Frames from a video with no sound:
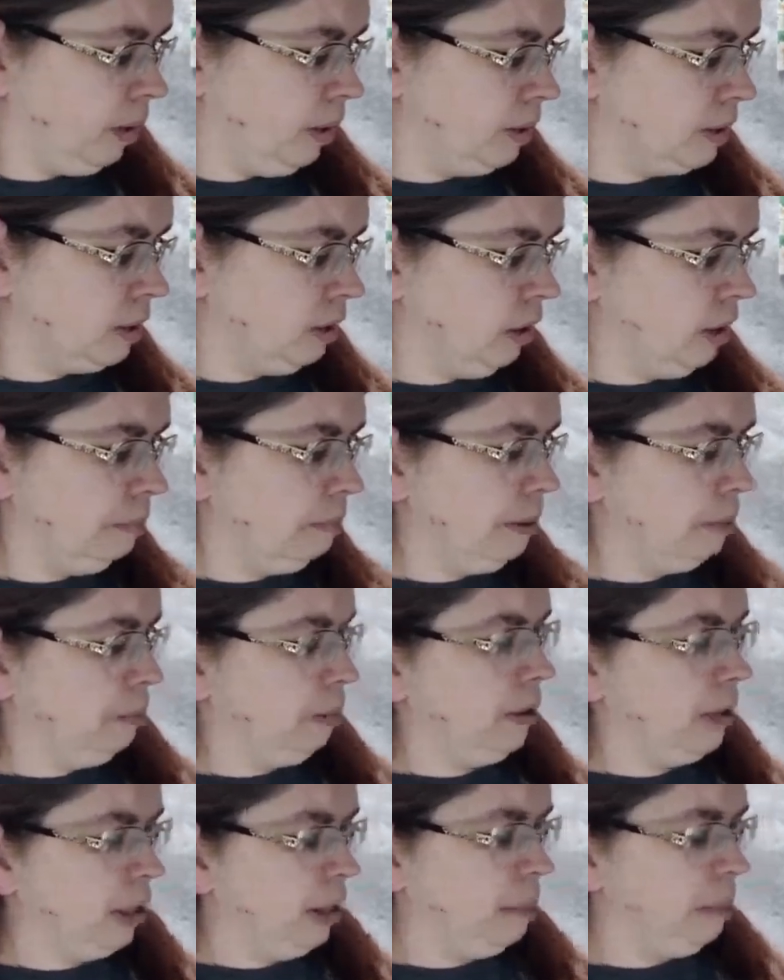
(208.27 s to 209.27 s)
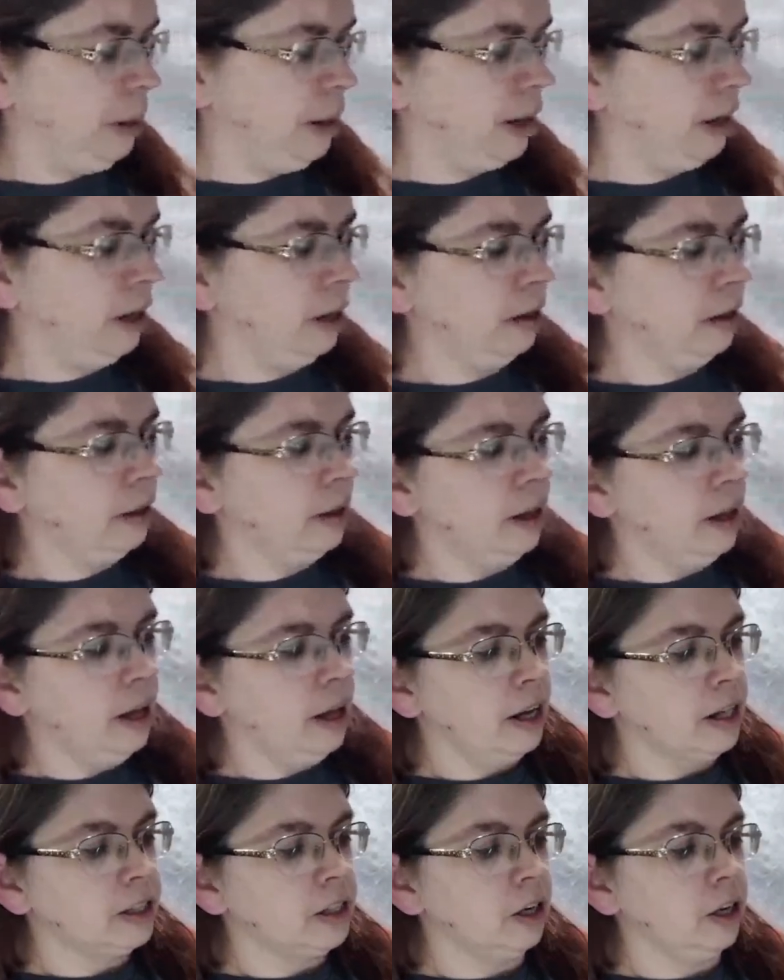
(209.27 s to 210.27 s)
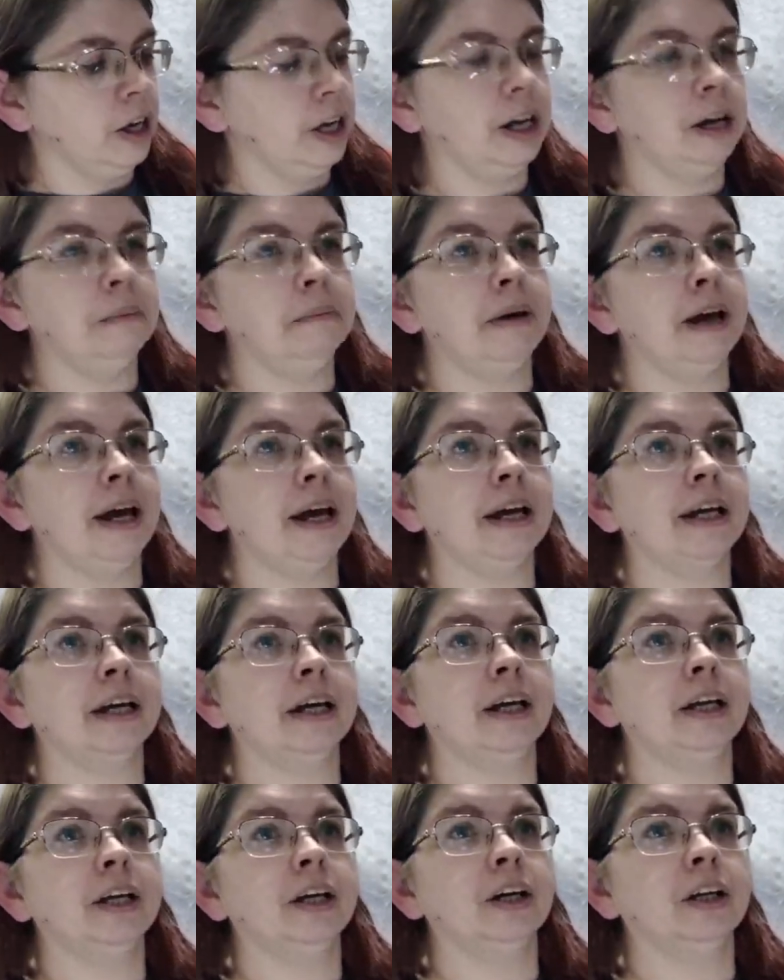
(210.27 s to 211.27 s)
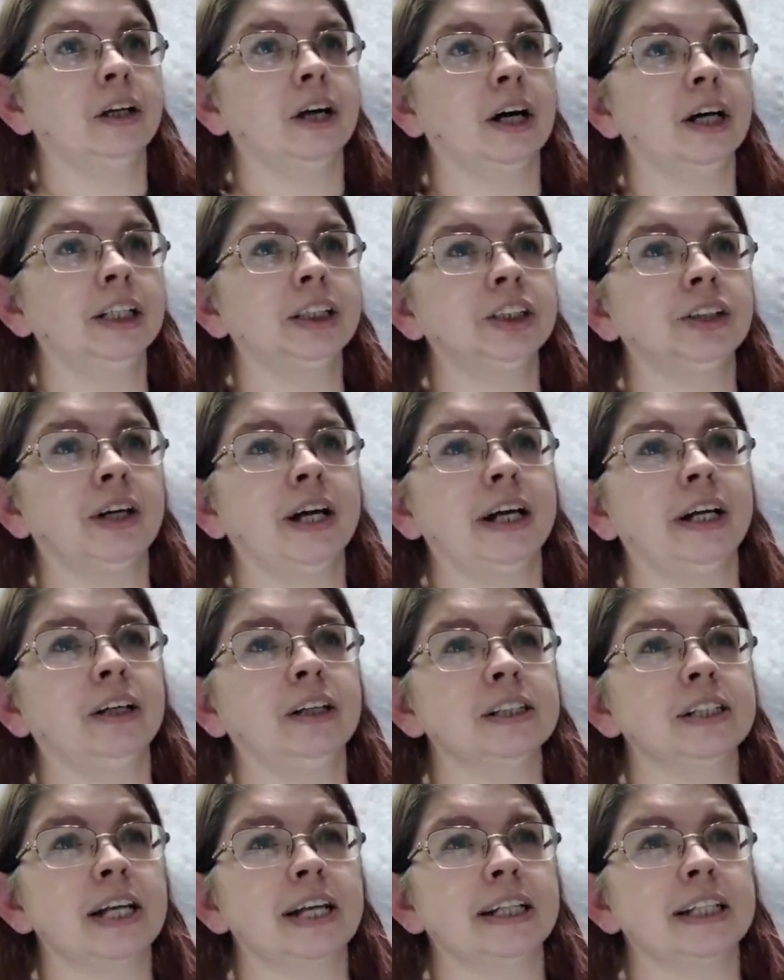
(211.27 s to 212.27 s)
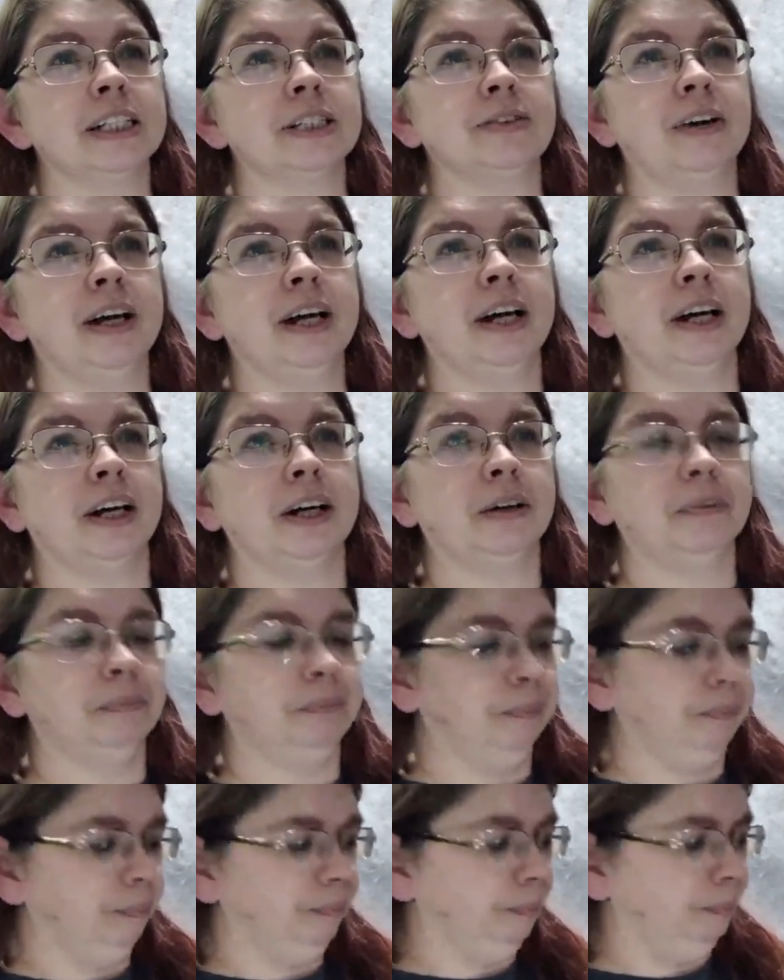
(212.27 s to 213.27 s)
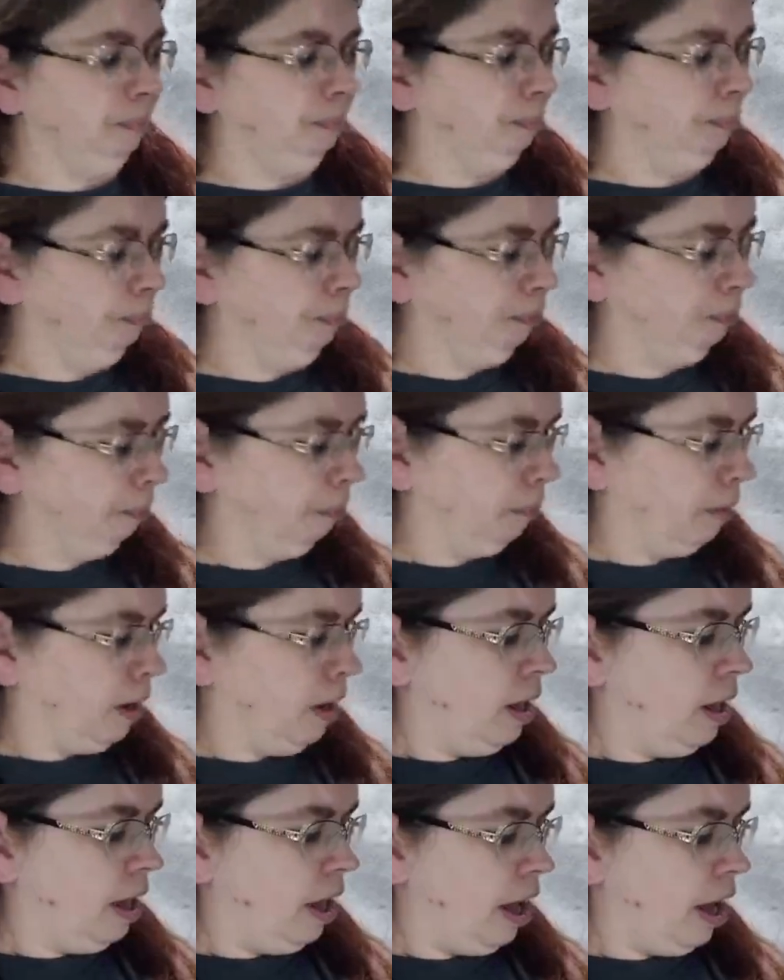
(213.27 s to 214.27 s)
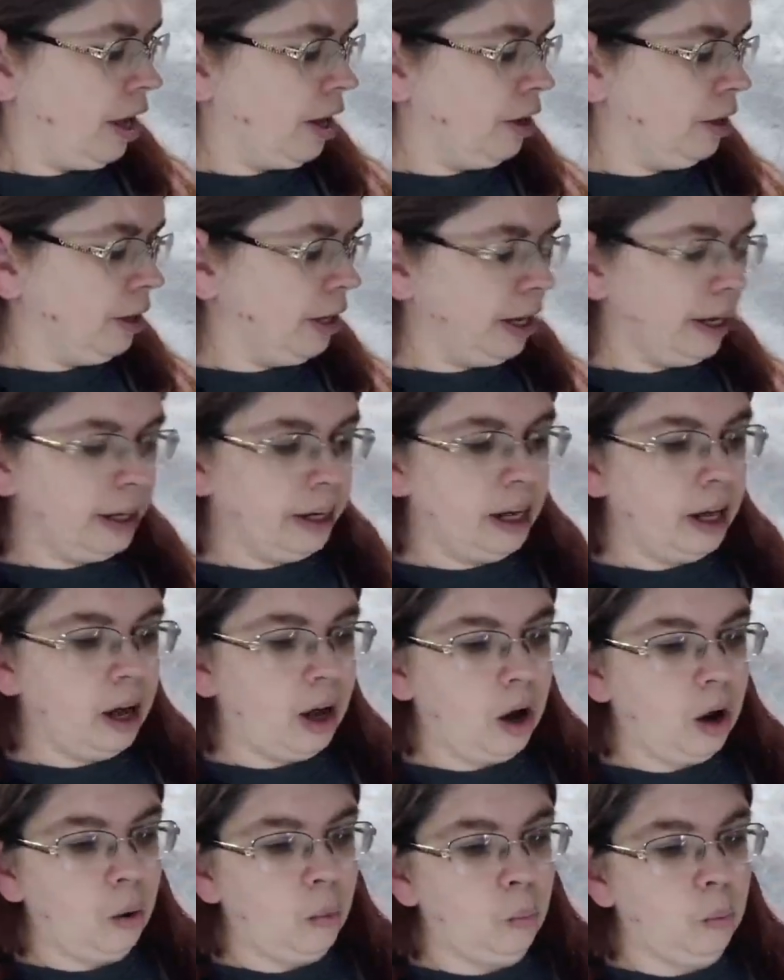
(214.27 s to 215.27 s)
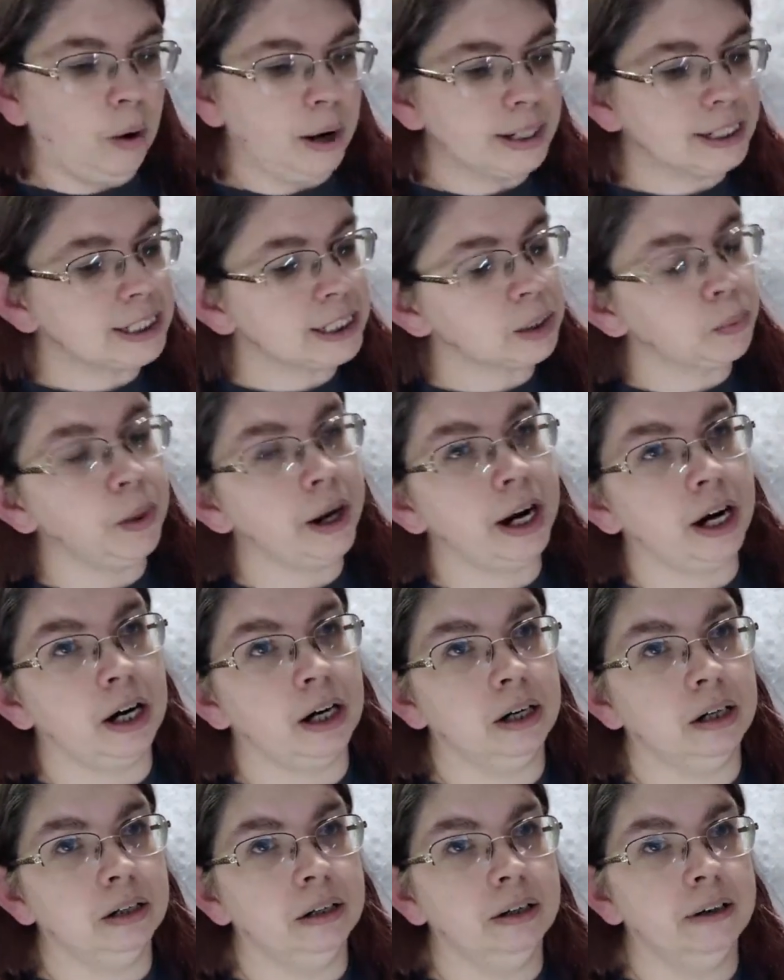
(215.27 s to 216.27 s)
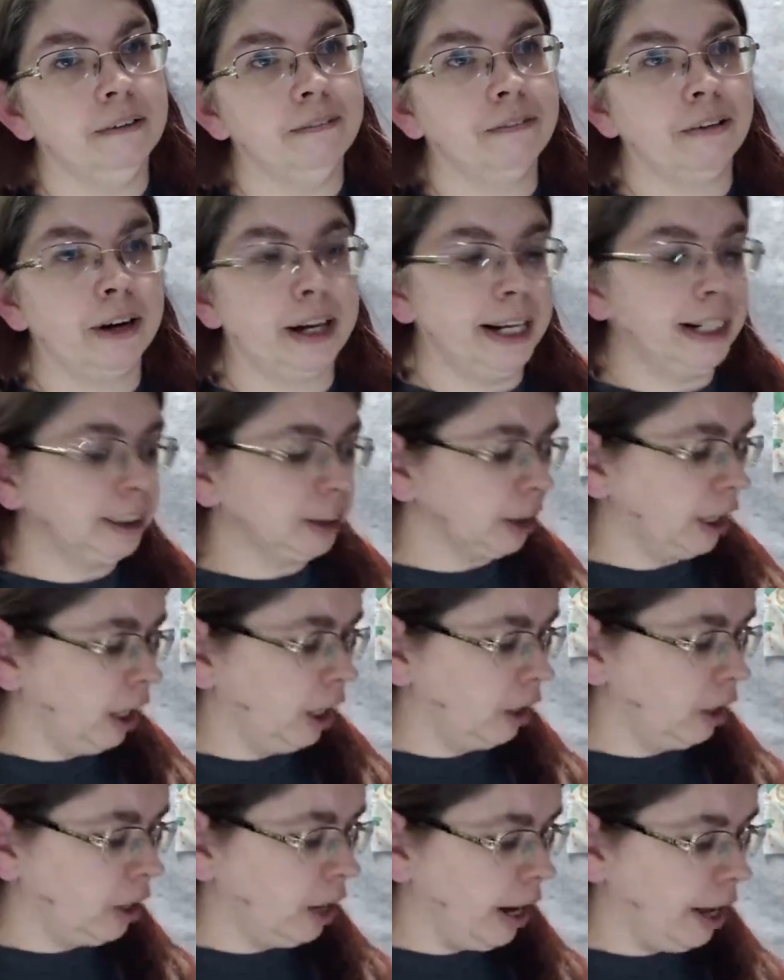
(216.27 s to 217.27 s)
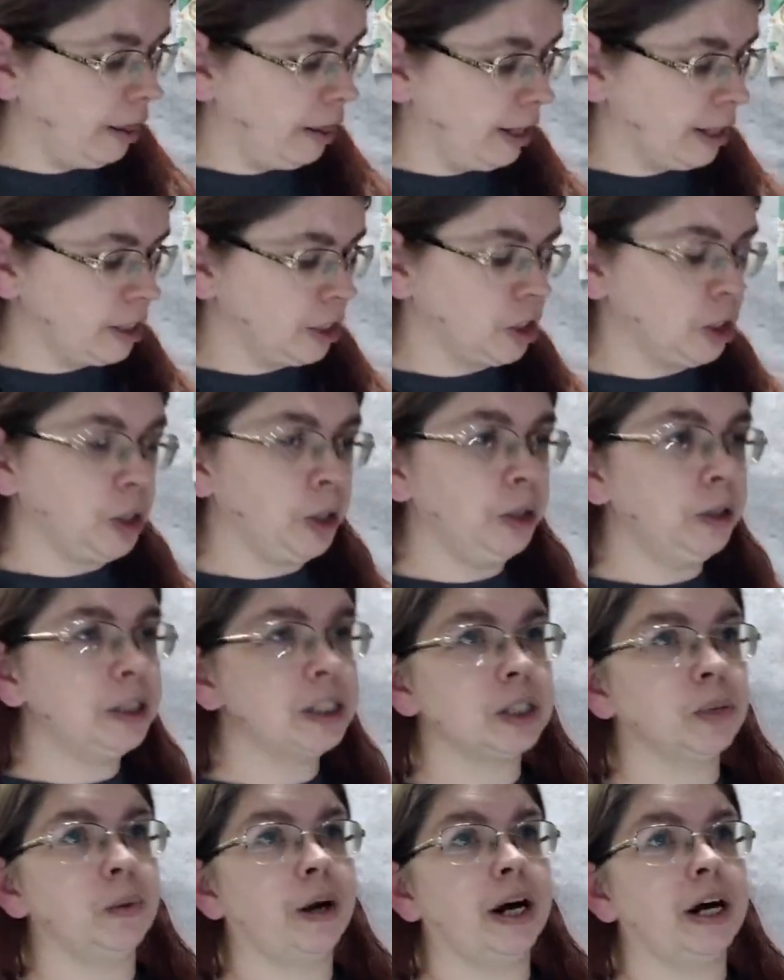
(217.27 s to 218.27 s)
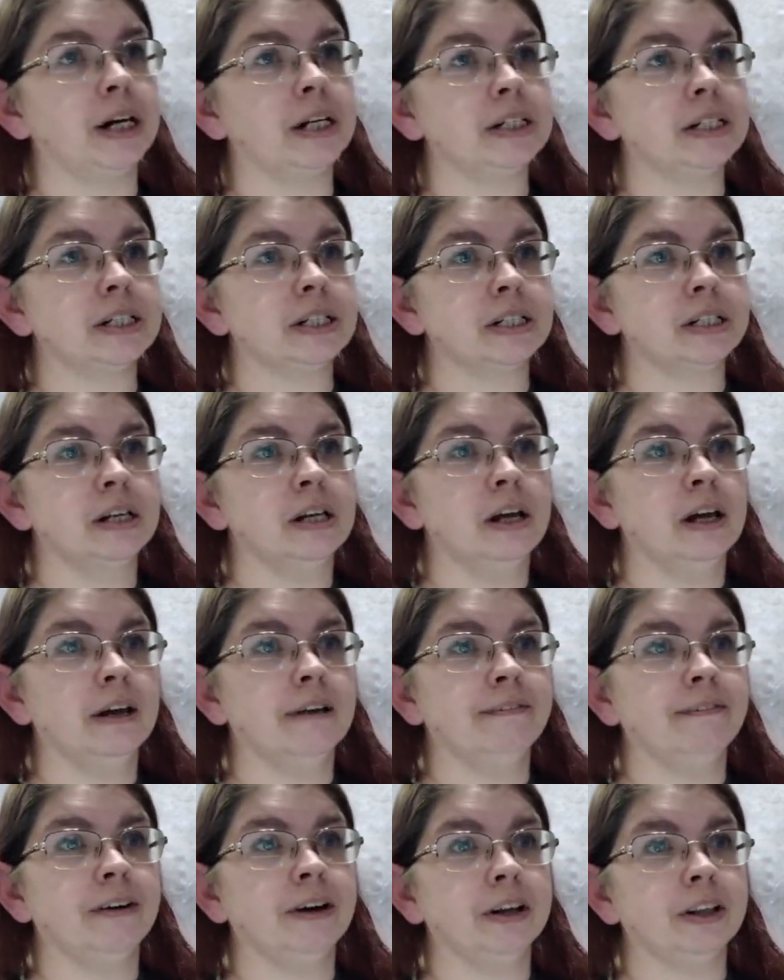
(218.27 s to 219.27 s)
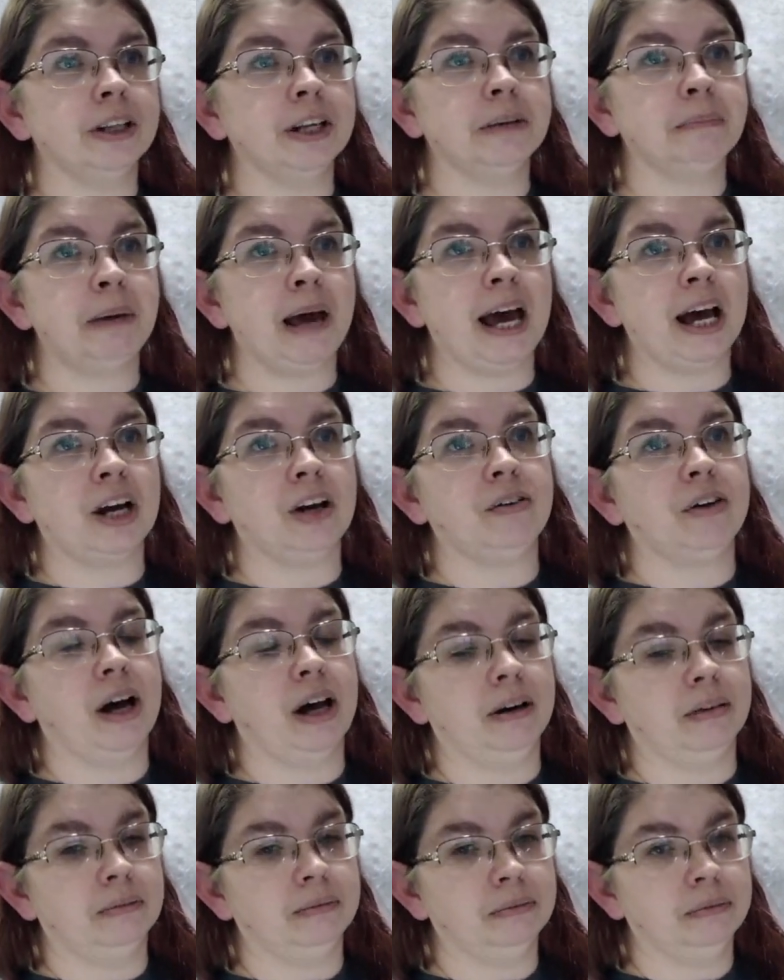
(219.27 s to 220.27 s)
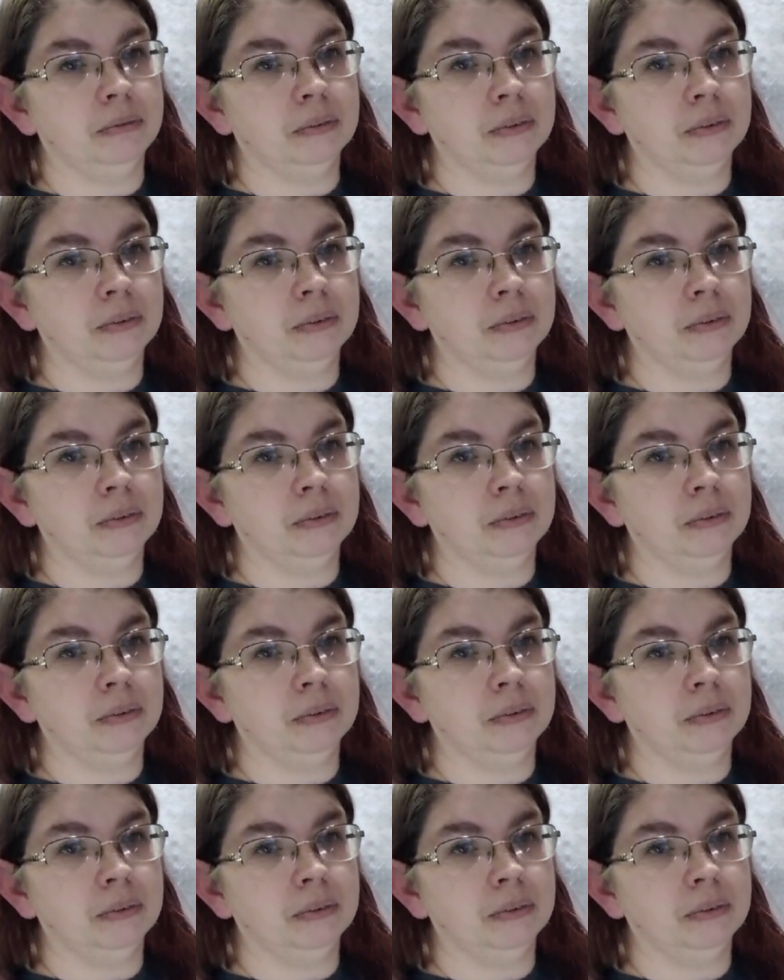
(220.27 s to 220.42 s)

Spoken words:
So let me bring it up here. So it'll make your large triangles like this right here. And you need 1 square for each color, and then 2 squares for the background